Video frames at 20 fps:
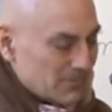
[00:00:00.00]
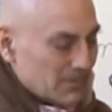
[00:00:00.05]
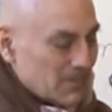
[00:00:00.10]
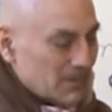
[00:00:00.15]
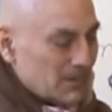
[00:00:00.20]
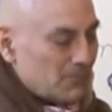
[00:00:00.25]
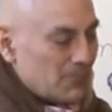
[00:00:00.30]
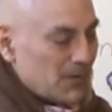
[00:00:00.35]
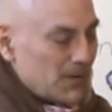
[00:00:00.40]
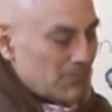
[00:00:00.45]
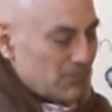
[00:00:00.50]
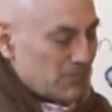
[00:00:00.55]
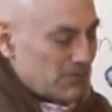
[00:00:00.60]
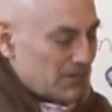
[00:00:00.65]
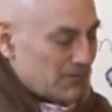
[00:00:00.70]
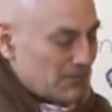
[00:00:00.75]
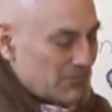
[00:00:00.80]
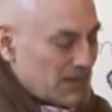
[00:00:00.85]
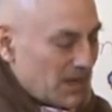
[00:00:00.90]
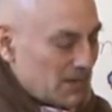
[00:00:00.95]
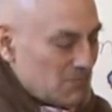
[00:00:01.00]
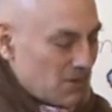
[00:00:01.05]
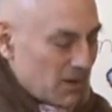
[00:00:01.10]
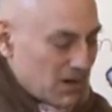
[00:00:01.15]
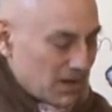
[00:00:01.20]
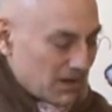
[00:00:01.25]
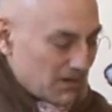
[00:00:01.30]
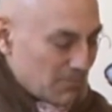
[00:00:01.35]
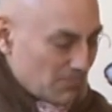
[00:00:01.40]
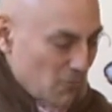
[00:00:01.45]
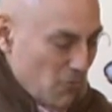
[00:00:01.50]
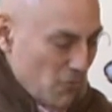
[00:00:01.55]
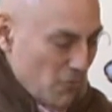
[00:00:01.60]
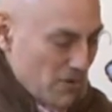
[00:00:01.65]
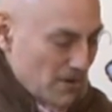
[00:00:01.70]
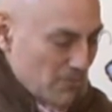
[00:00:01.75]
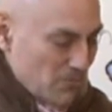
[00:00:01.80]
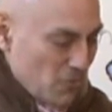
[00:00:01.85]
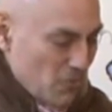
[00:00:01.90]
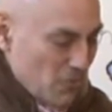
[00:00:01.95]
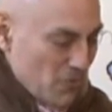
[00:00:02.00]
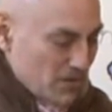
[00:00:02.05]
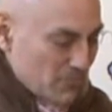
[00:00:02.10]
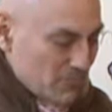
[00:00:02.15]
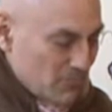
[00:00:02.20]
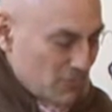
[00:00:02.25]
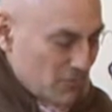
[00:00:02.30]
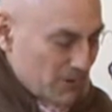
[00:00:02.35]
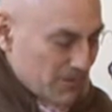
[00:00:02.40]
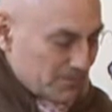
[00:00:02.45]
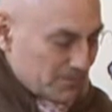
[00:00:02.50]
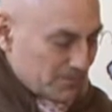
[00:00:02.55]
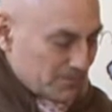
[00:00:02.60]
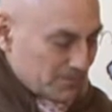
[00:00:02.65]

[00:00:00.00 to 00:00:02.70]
the people of Denmark more and more and more.